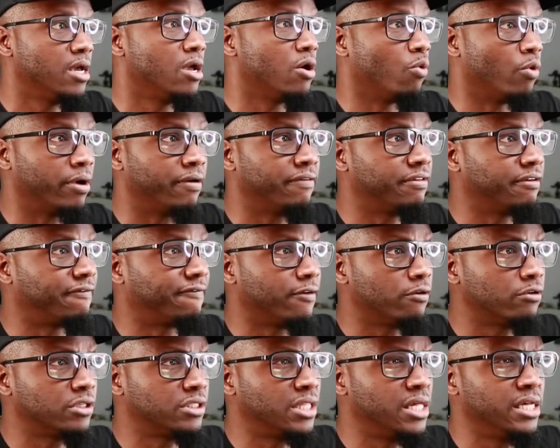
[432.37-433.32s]
One of the
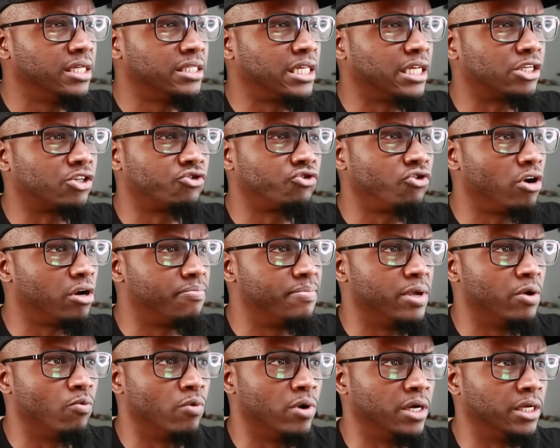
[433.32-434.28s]
first things that struck
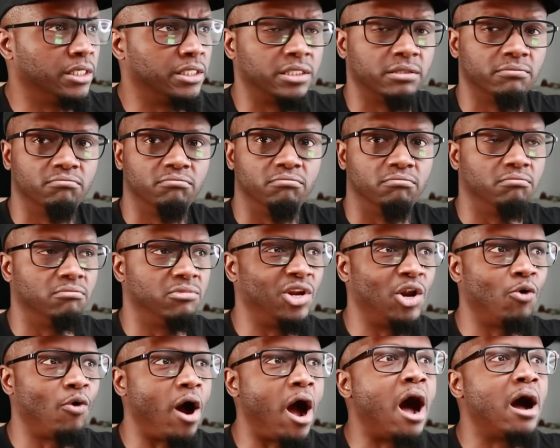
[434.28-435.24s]
me was
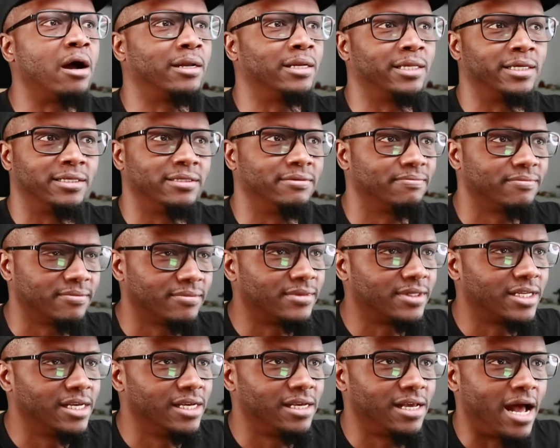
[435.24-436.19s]
no ogling.
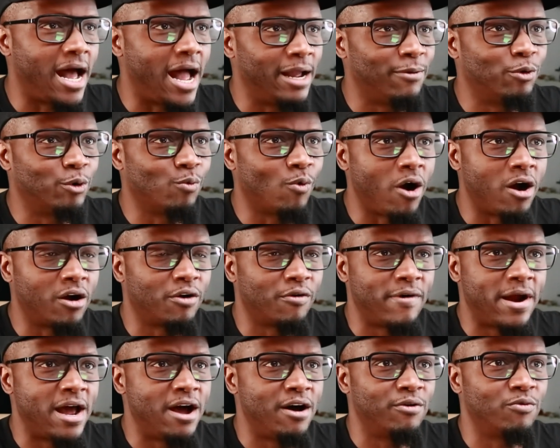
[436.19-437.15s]
I could walk
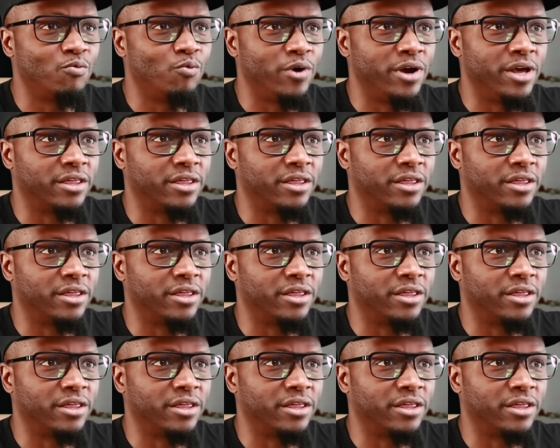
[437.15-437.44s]
around